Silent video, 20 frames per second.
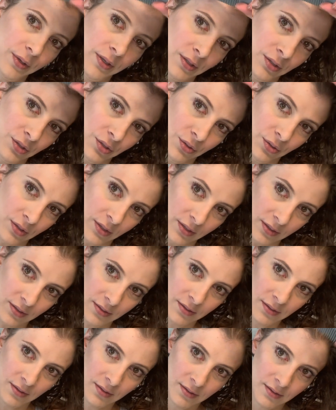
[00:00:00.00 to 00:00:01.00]
and do
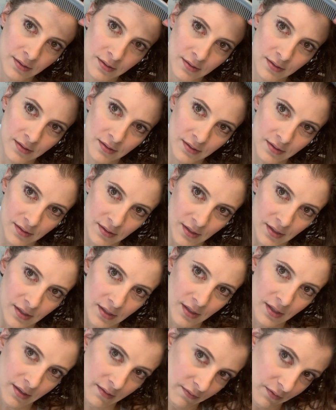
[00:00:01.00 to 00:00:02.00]
this
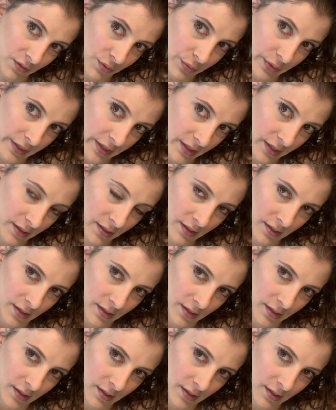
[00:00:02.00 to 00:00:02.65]
everywhere,